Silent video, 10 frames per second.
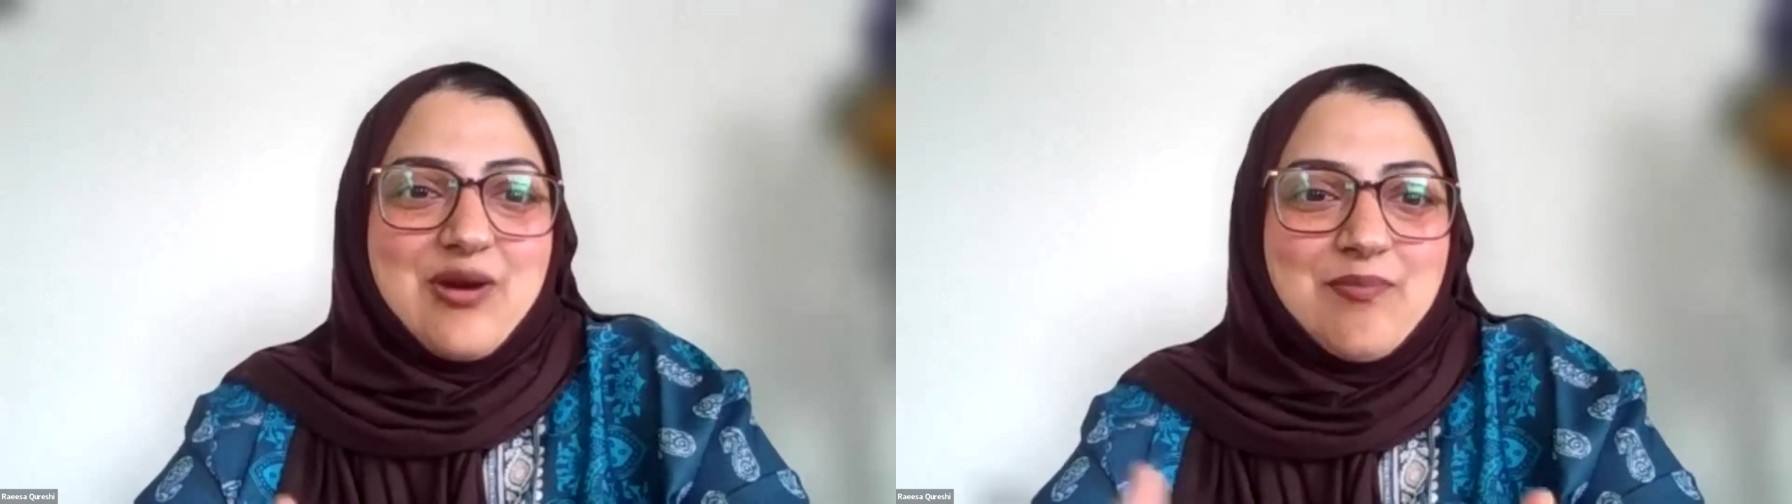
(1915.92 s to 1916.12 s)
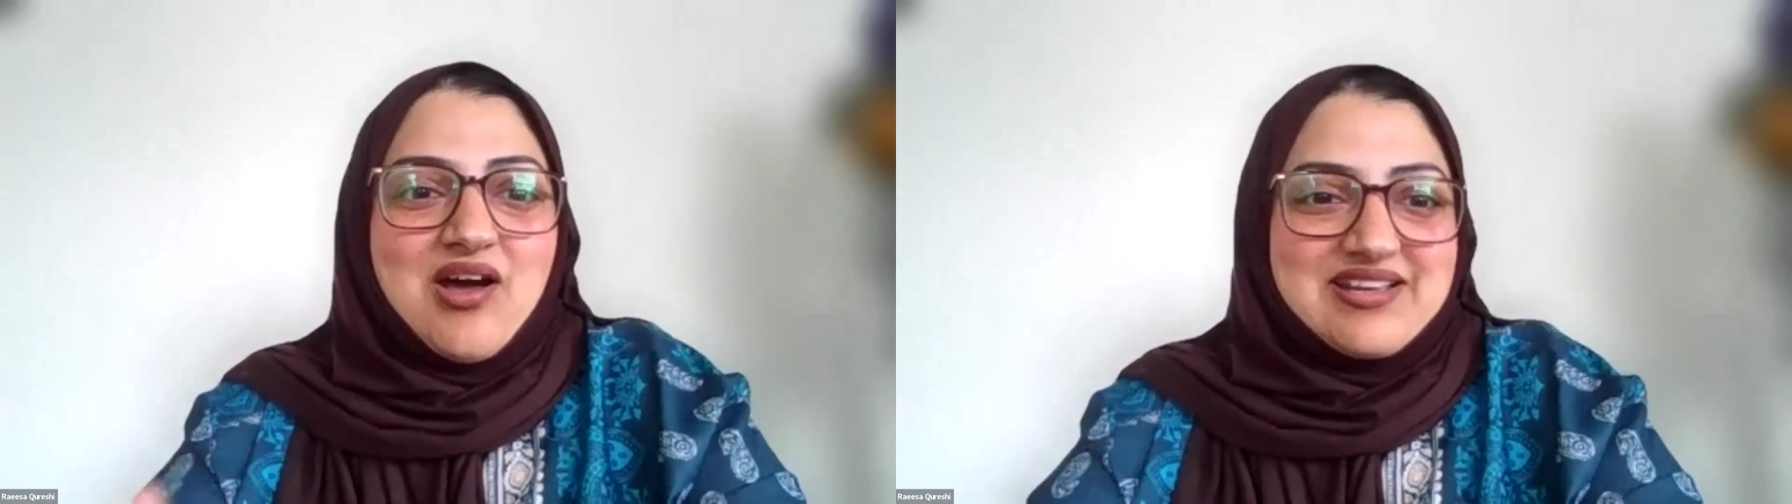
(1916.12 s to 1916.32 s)

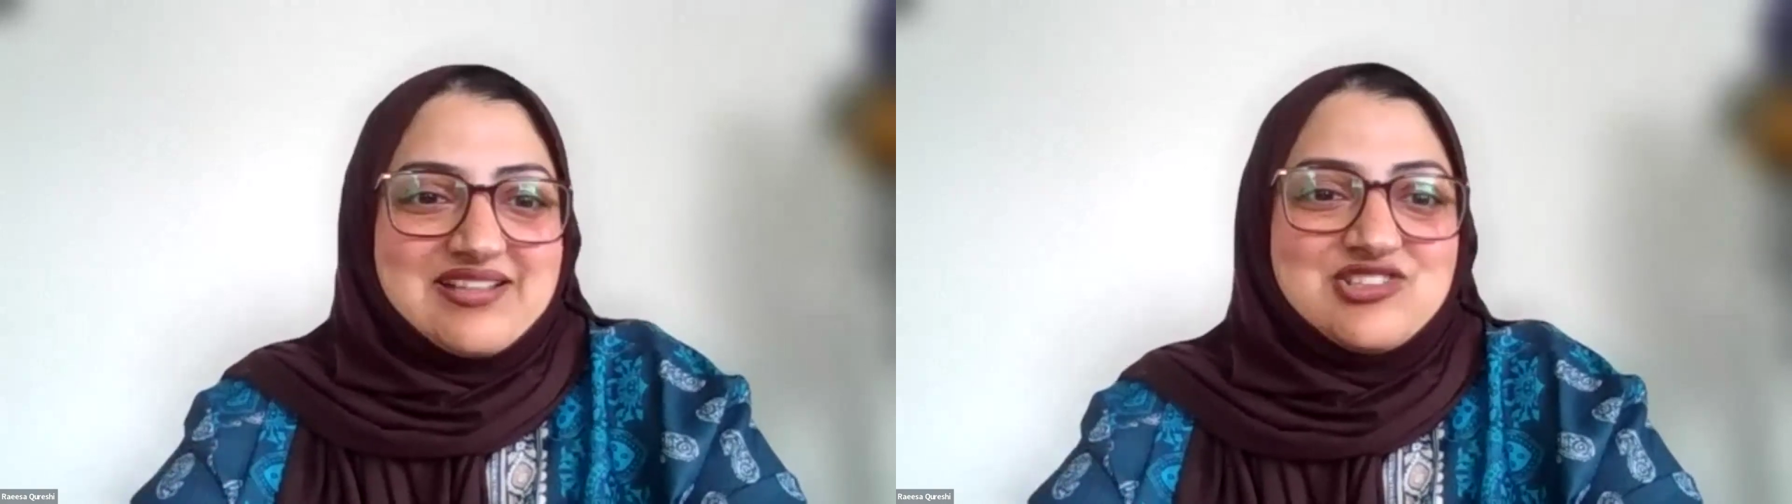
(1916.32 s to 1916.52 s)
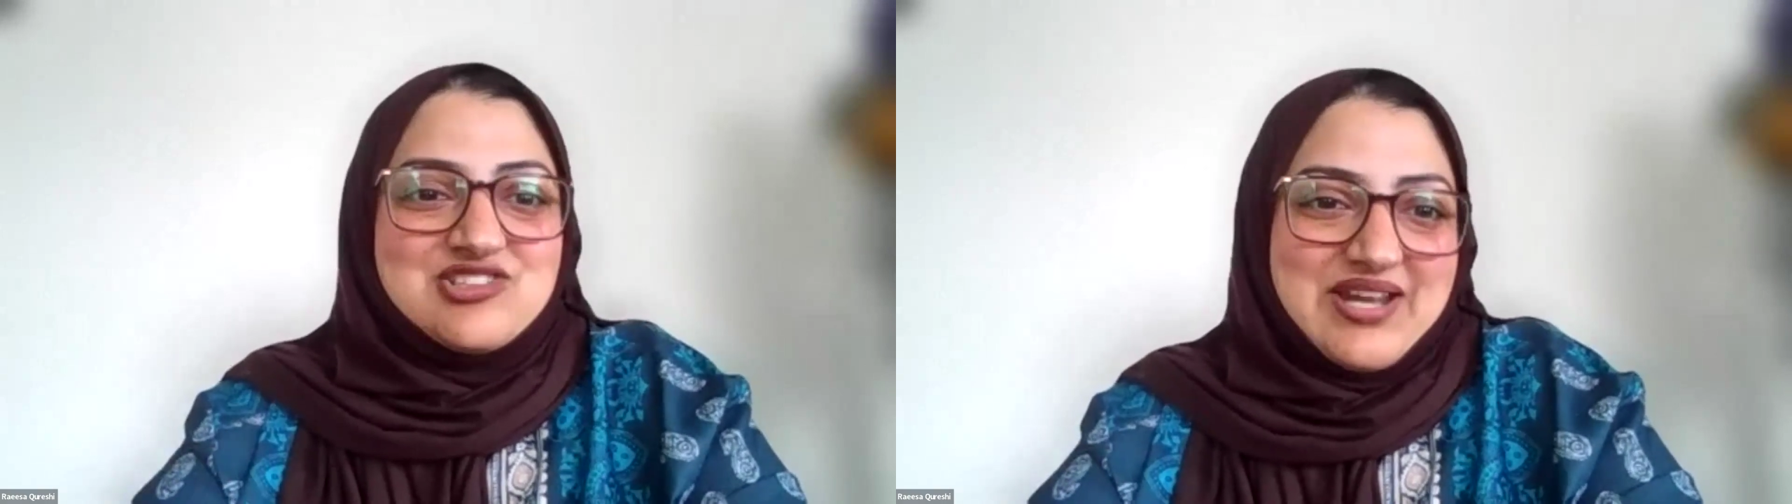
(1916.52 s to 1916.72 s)
apply
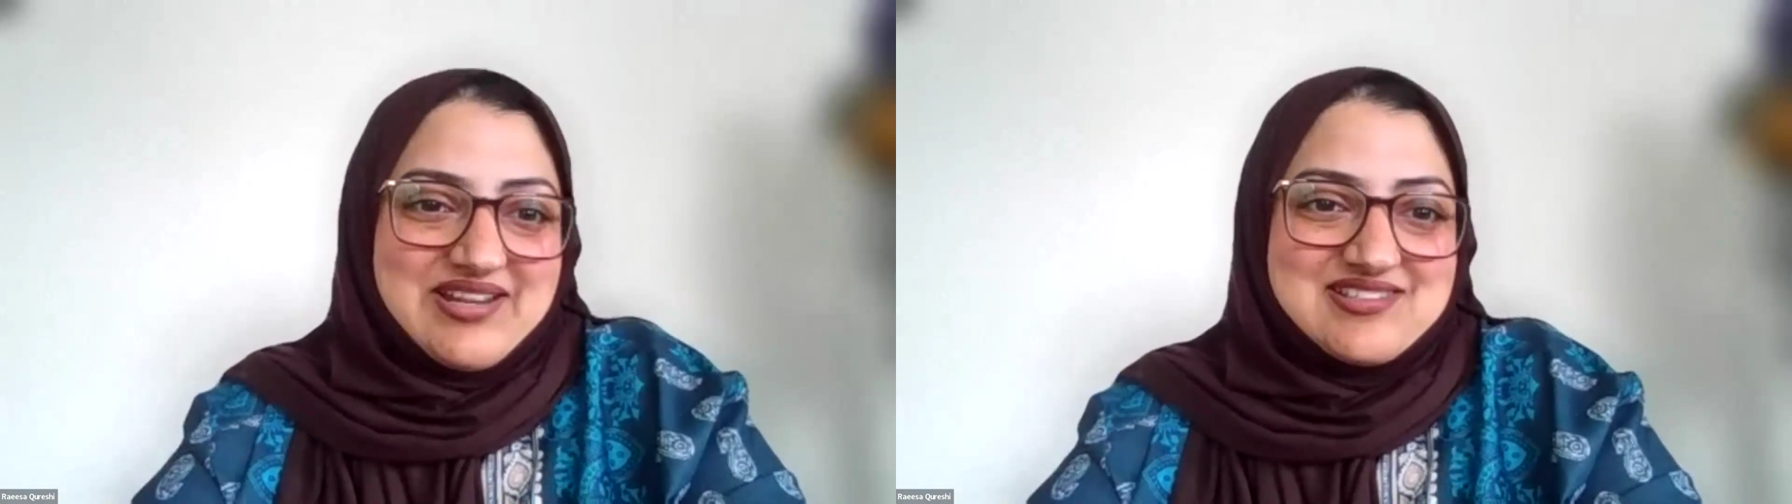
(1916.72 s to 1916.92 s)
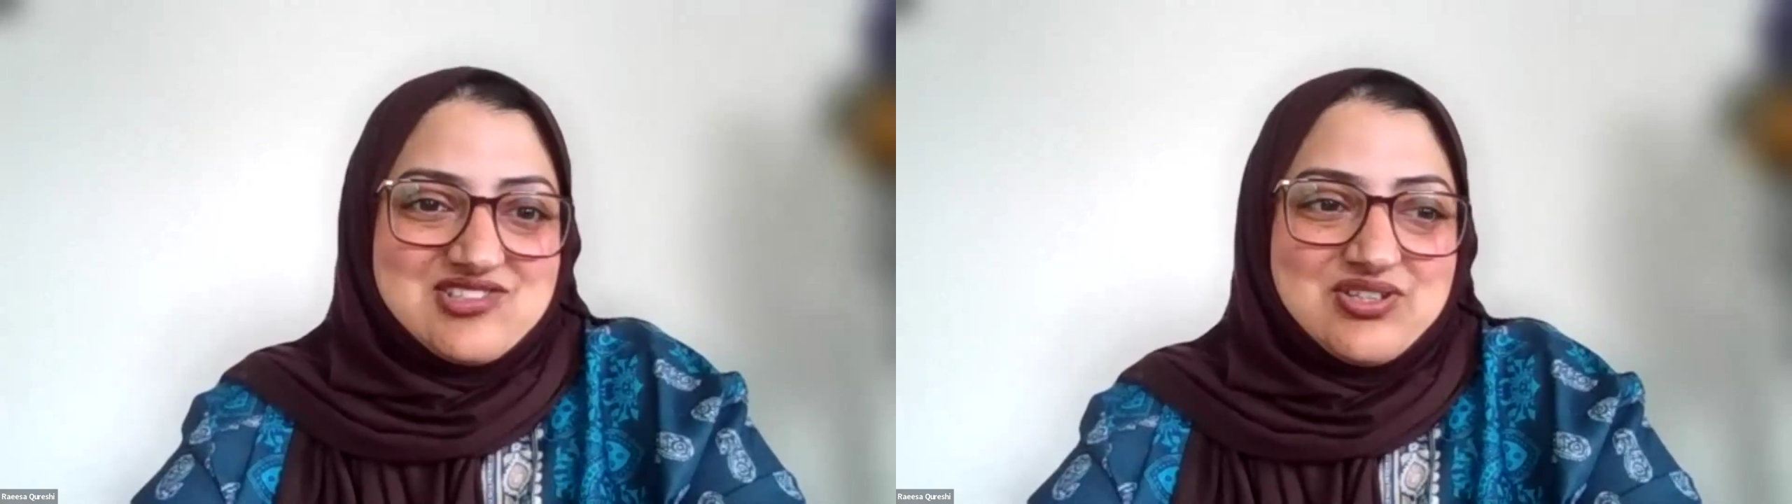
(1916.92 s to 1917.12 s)
it to
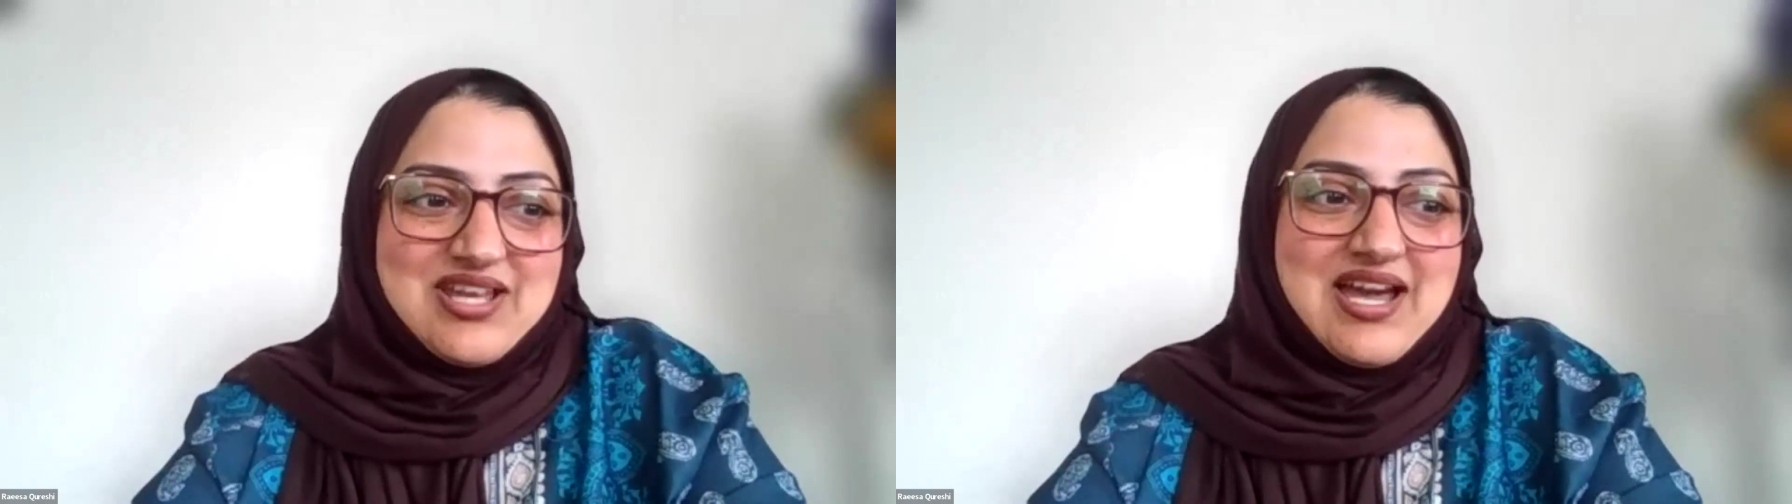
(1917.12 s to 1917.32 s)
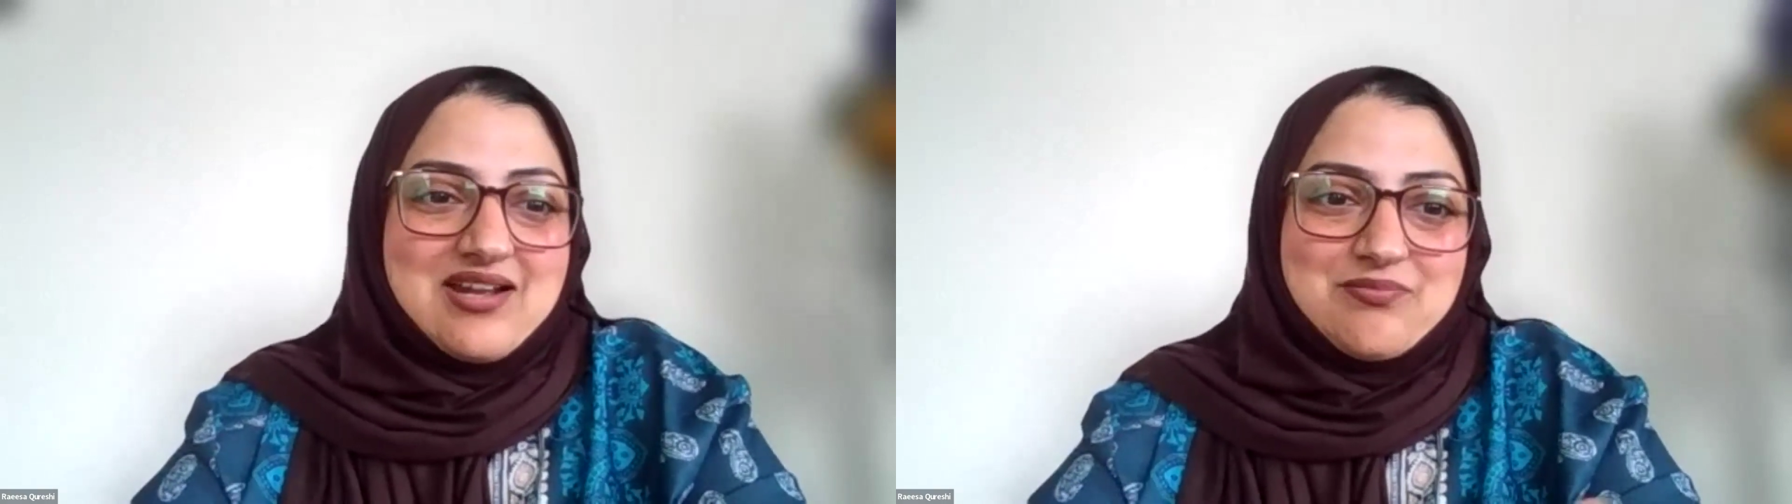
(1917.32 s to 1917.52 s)

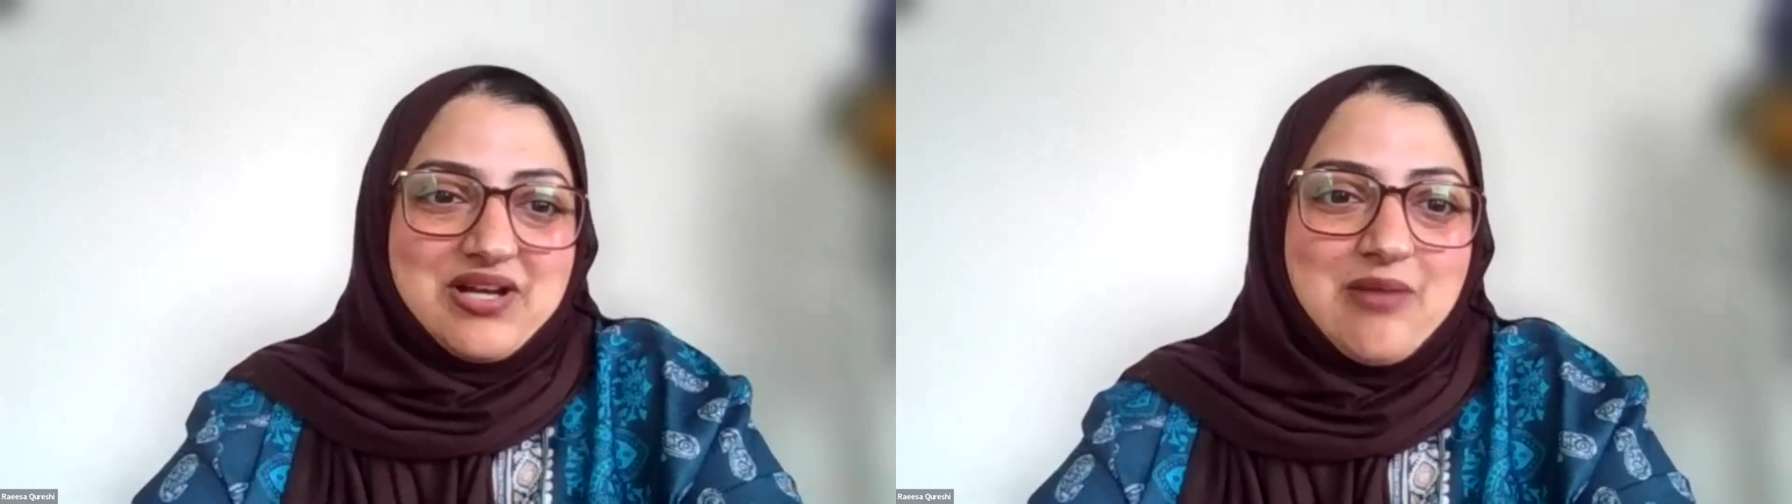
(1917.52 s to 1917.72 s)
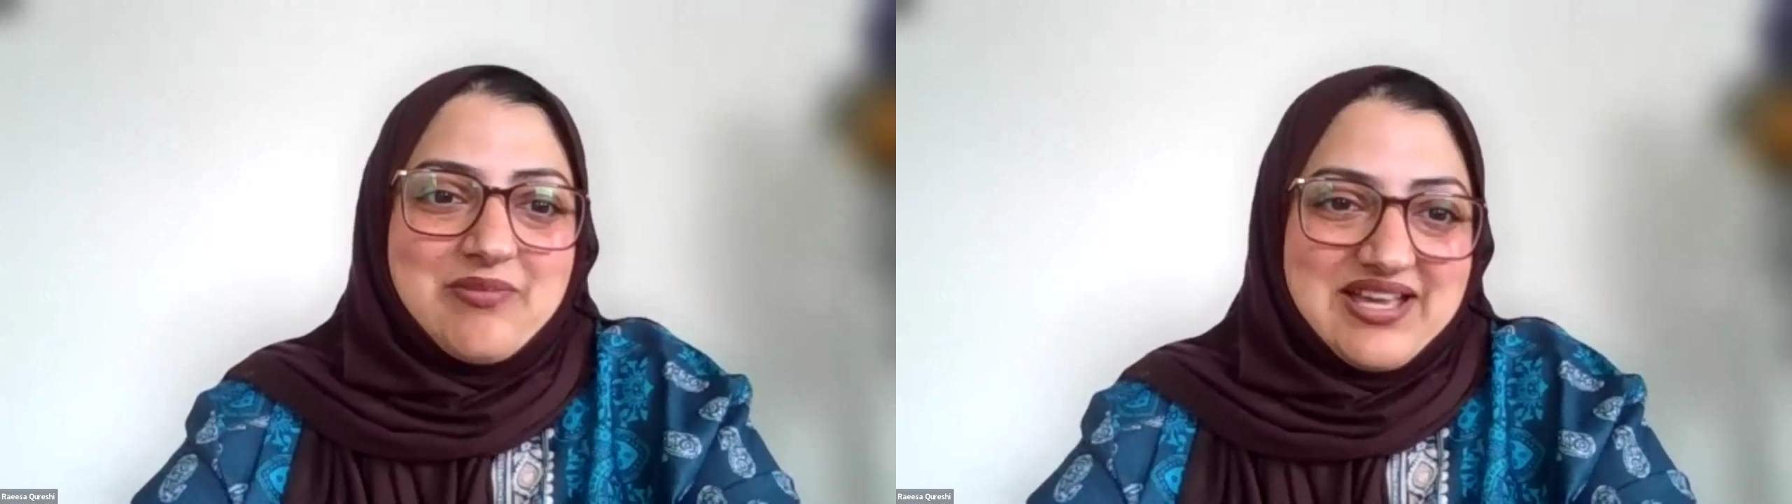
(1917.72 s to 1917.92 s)
dentistry and
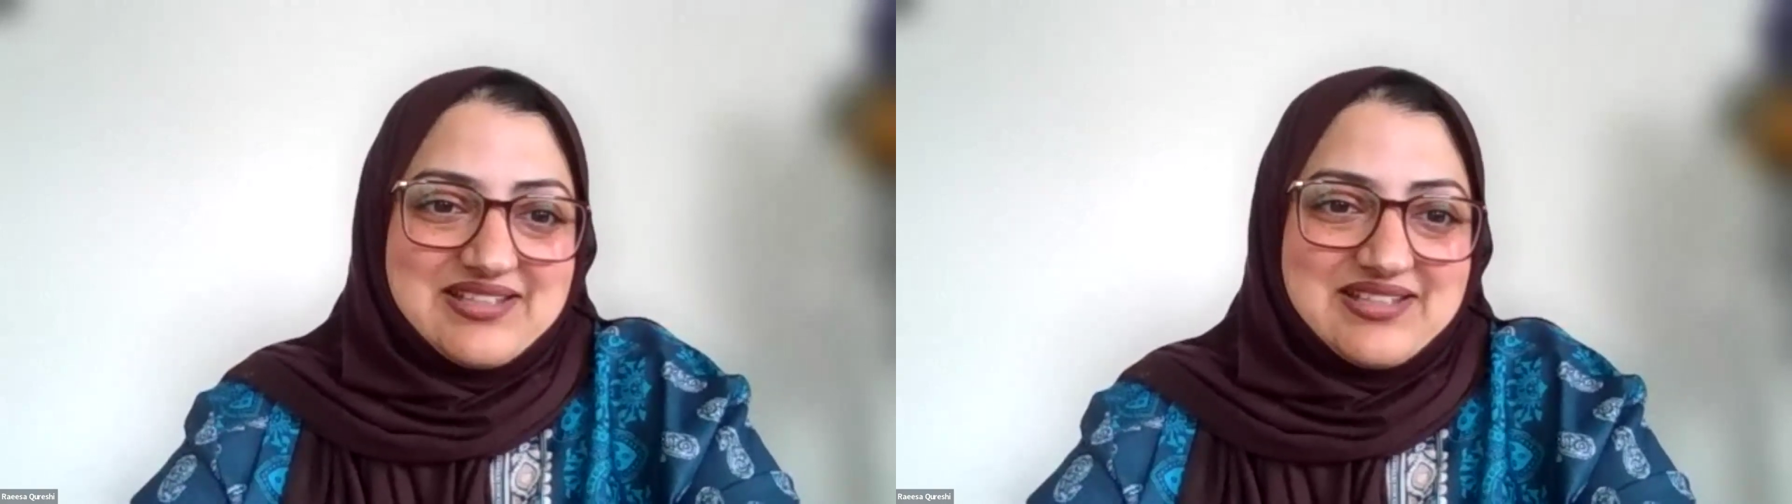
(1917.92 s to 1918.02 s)
becoming